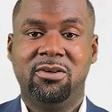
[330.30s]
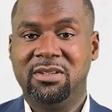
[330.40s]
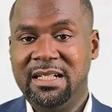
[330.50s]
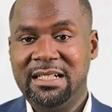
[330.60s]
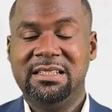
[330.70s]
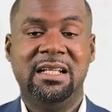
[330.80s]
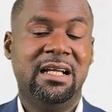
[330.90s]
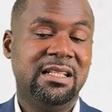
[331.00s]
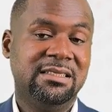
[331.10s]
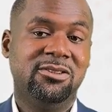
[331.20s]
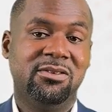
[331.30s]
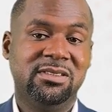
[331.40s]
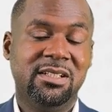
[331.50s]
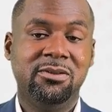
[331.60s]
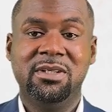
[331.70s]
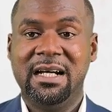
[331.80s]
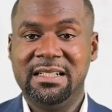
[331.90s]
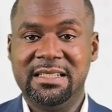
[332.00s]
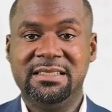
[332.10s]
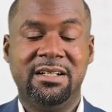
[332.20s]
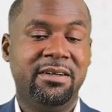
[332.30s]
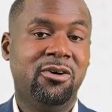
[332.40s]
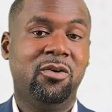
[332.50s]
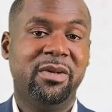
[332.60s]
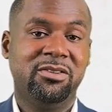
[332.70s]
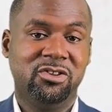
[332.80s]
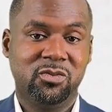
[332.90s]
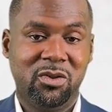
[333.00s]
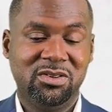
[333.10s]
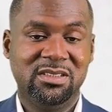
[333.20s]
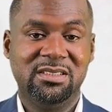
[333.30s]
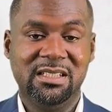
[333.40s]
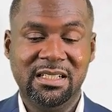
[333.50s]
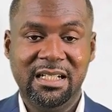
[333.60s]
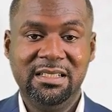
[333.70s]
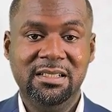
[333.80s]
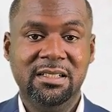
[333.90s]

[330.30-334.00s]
conduct analysis of stakeholder needs, and recommend responses needed.